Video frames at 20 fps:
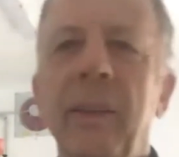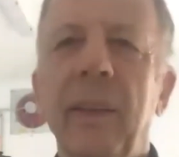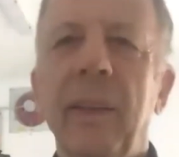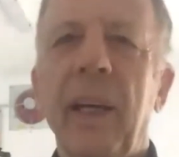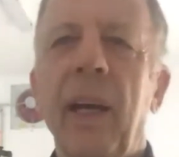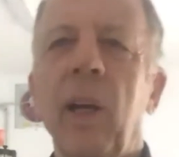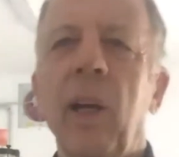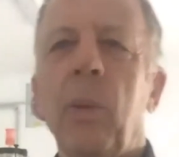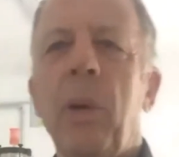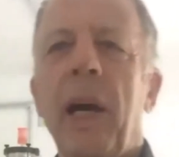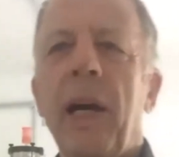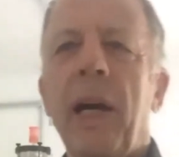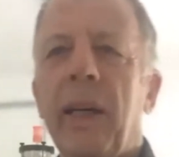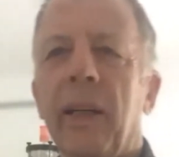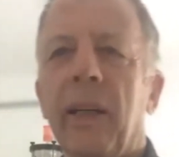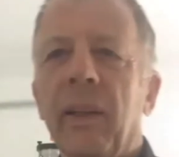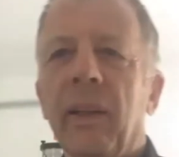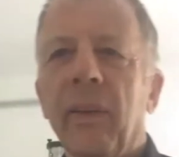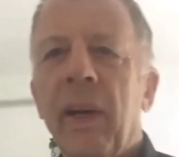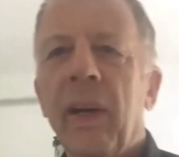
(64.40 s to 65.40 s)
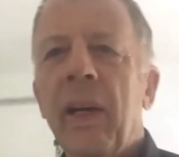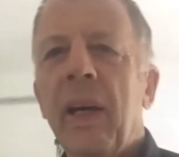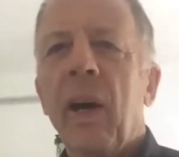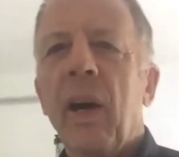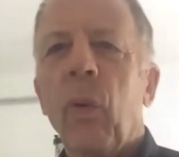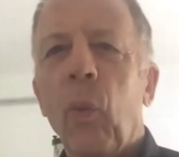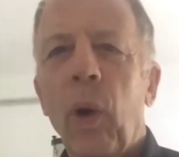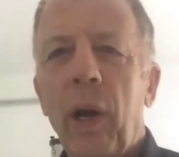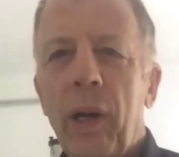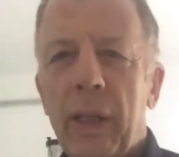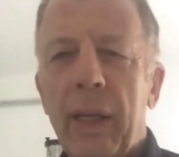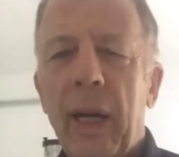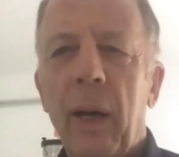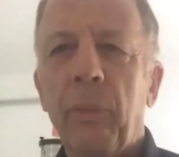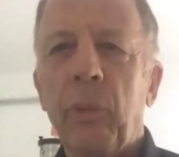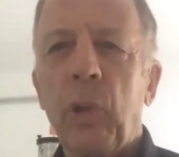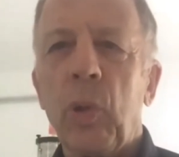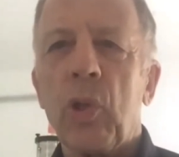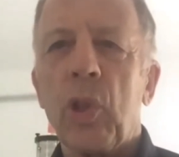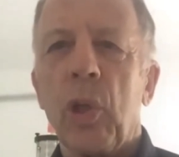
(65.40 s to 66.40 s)
Hello, Michael.
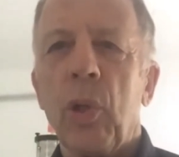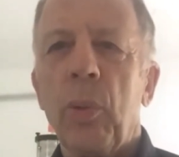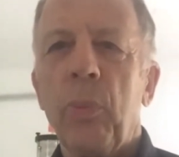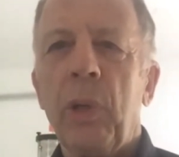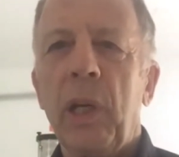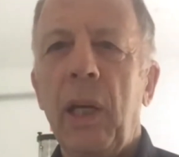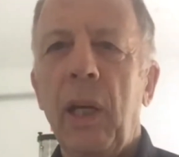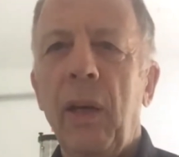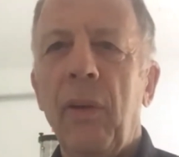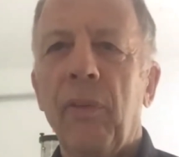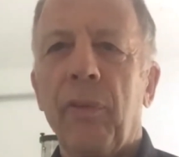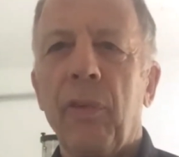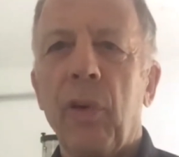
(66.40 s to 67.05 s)
Welcome to Germany.